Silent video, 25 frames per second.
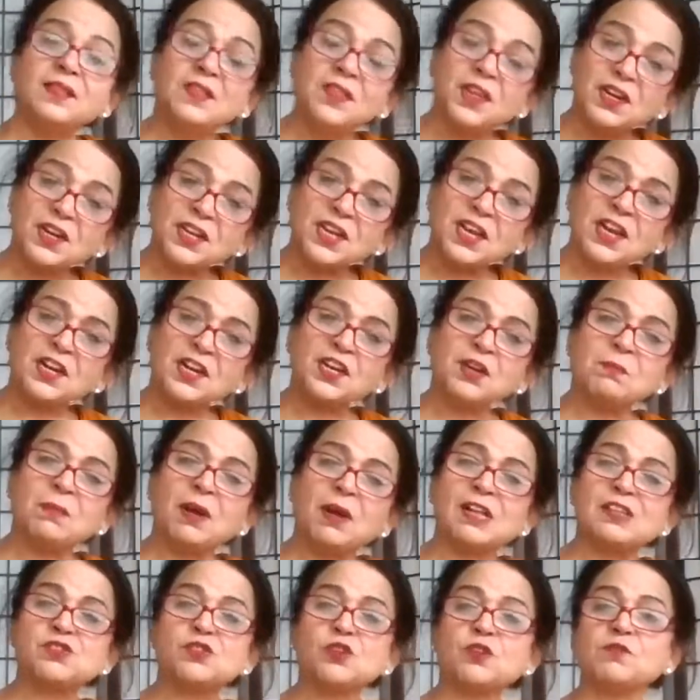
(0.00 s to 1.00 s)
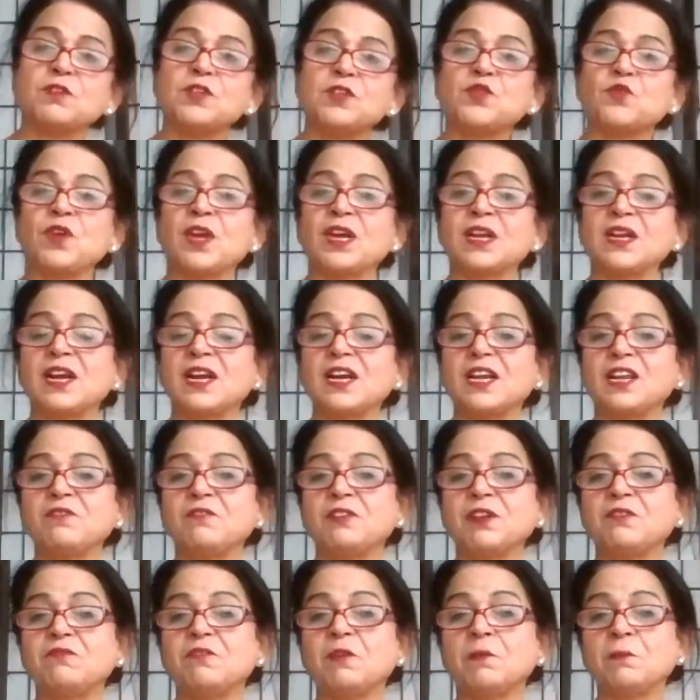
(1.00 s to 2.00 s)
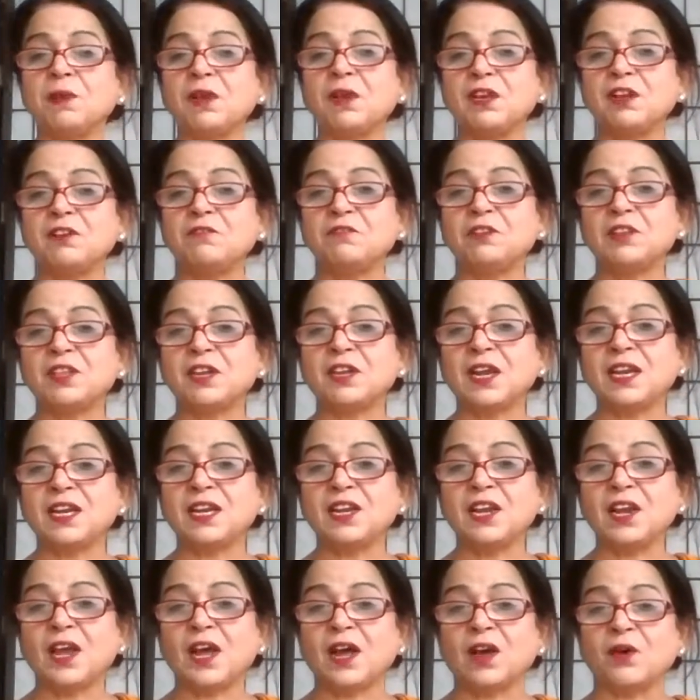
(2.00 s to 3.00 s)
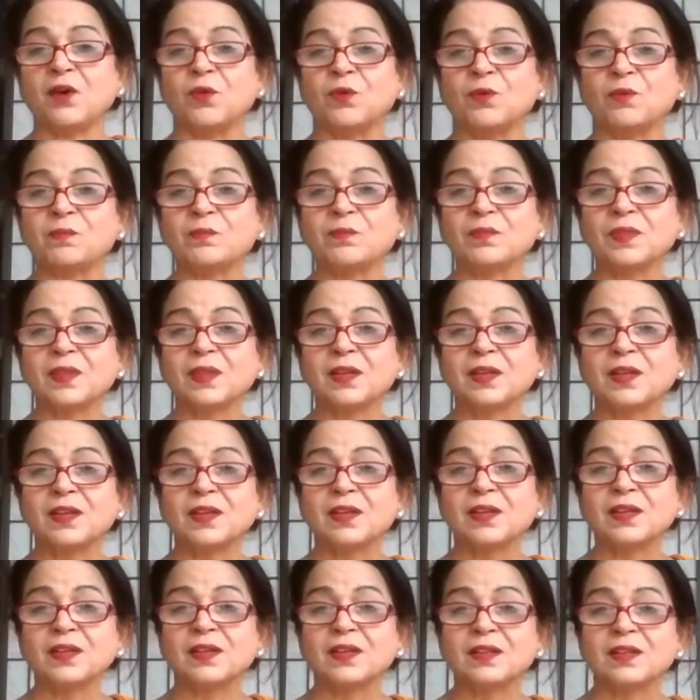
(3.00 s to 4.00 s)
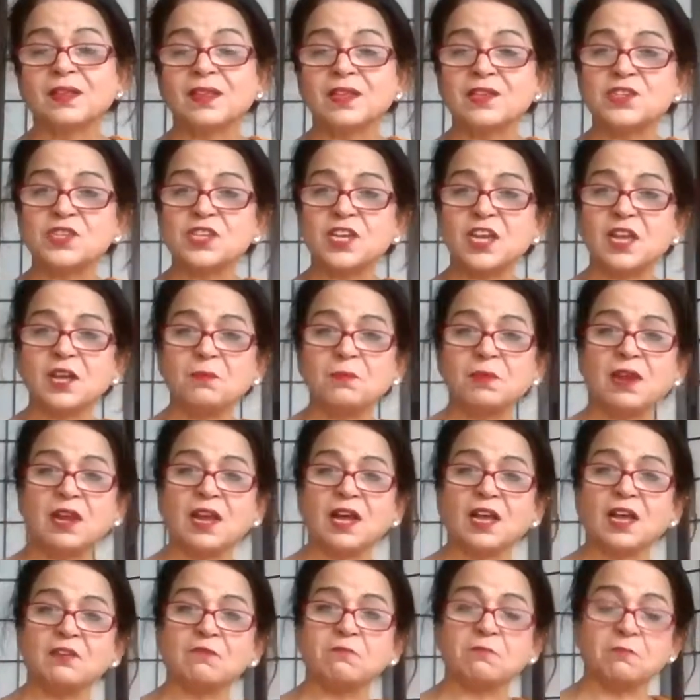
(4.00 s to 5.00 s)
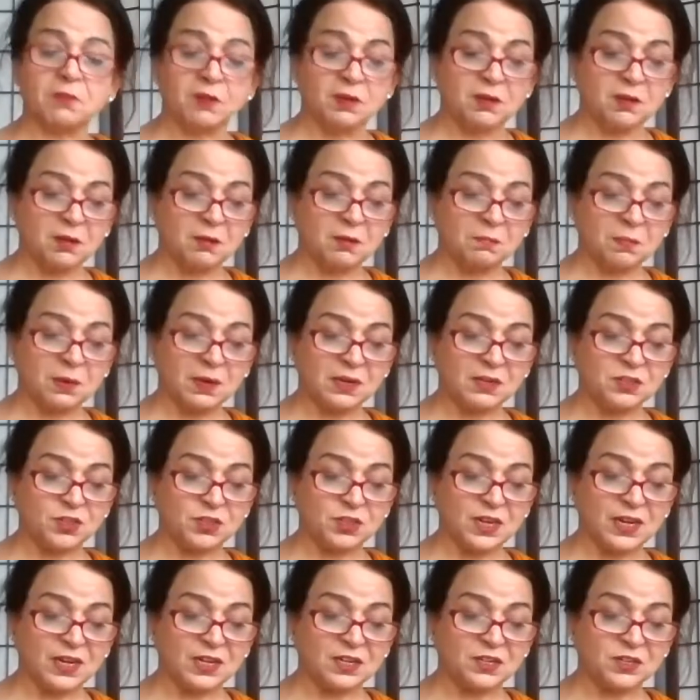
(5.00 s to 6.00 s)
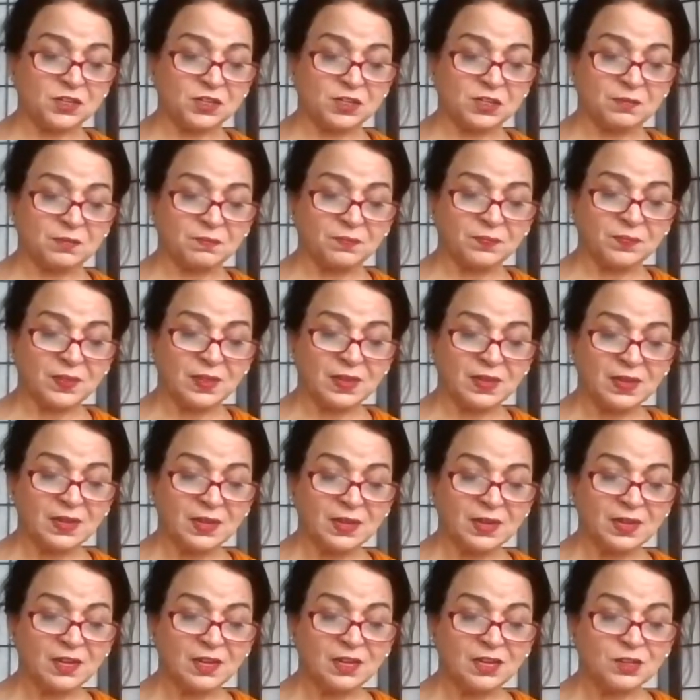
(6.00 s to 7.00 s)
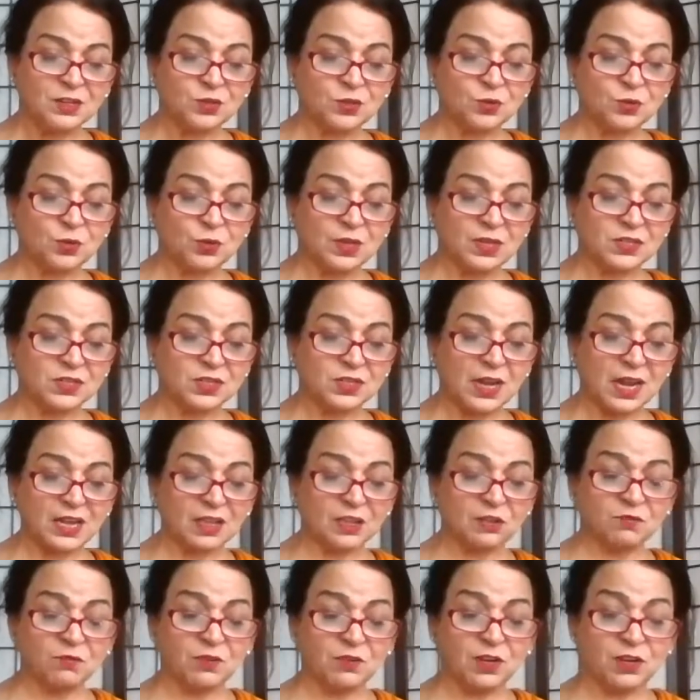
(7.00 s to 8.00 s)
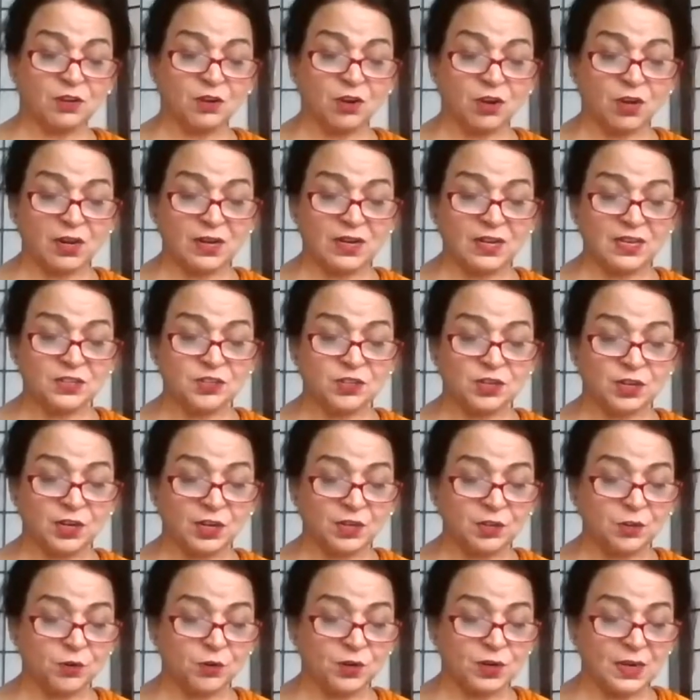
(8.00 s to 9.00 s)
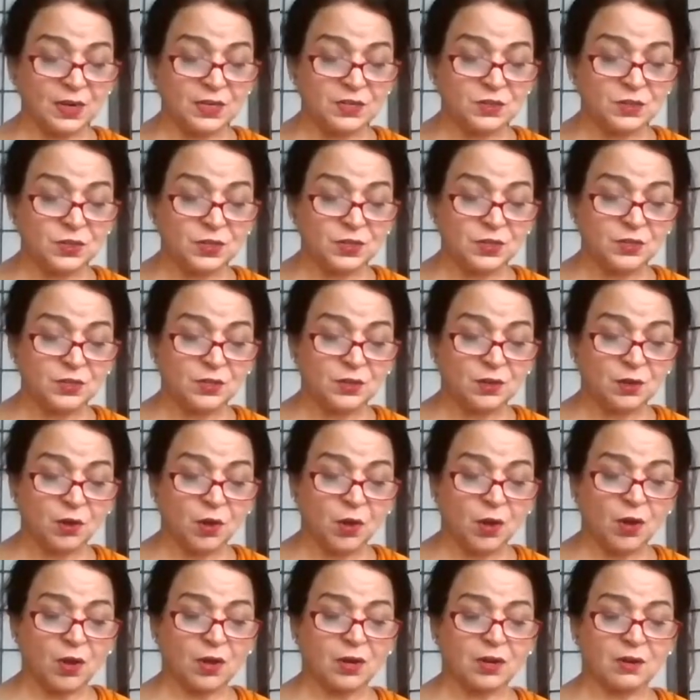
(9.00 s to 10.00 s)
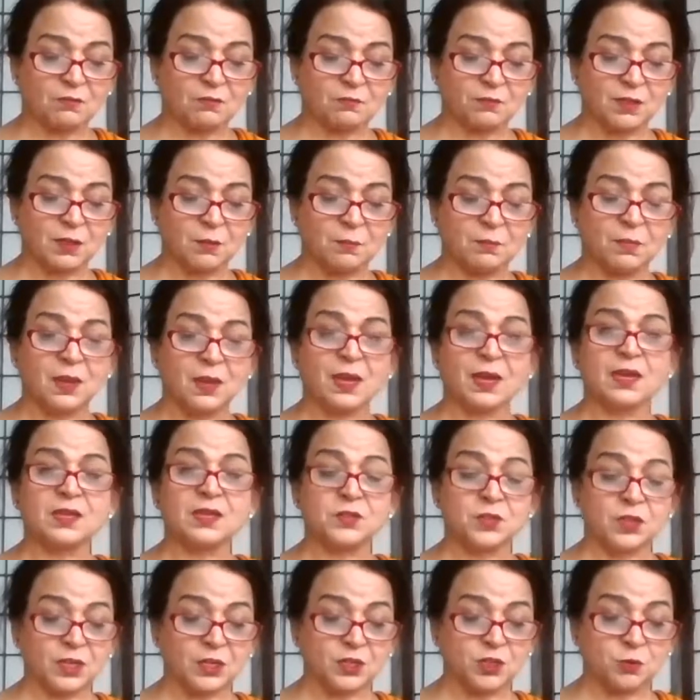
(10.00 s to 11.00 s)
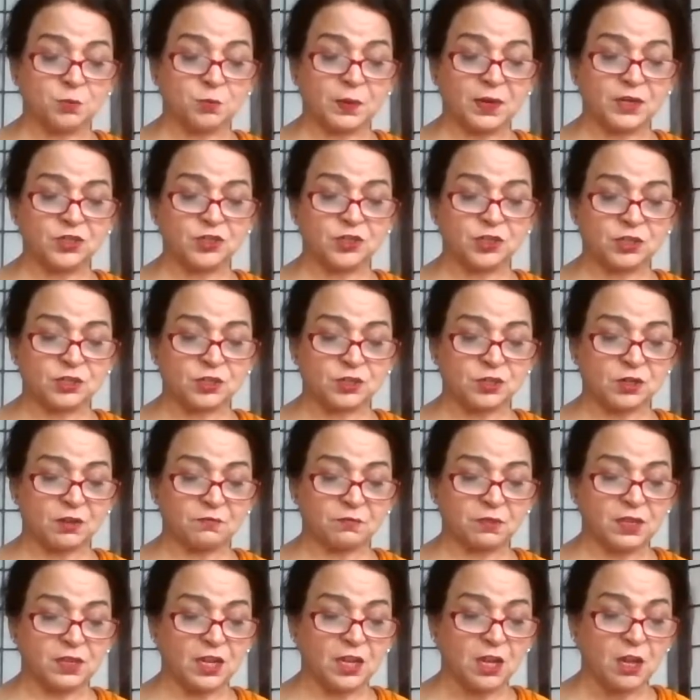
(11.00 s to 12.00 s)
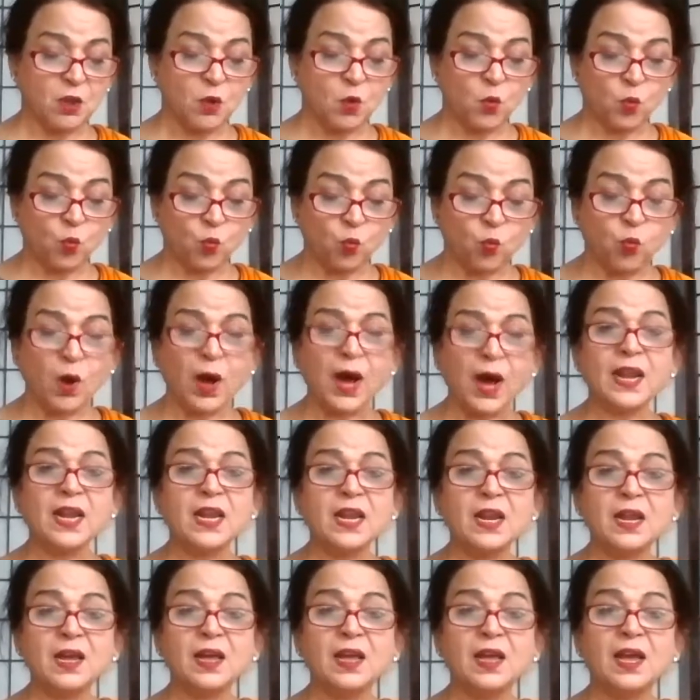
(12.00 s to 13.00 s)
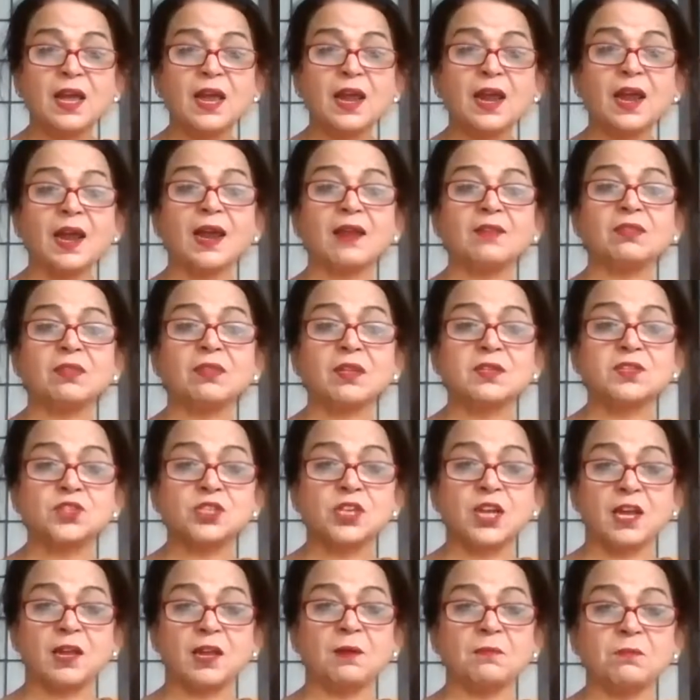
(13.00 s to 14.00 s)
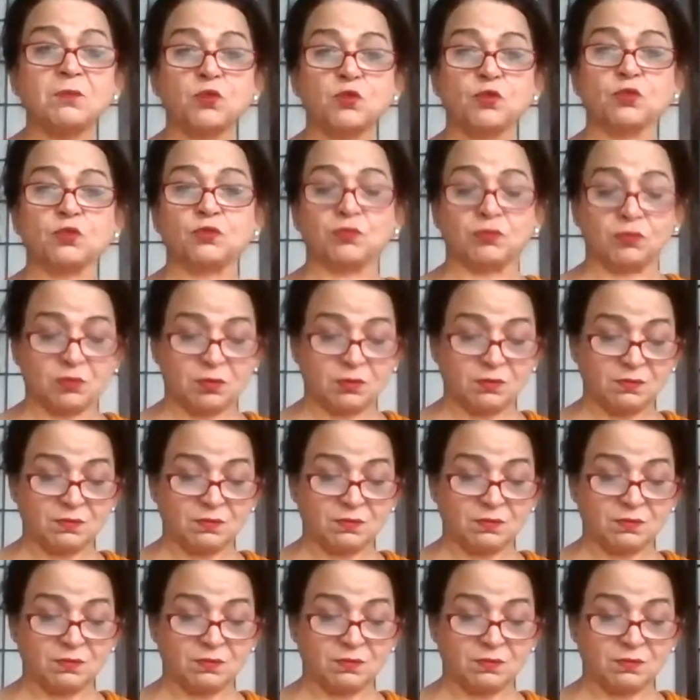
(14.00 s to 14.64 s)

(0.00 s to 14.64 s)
other kingdom also, which we are not even familiar with right now, the same life pulsates. So the sattvic knowledge recognizes all of them as expressions of the one and the same truth,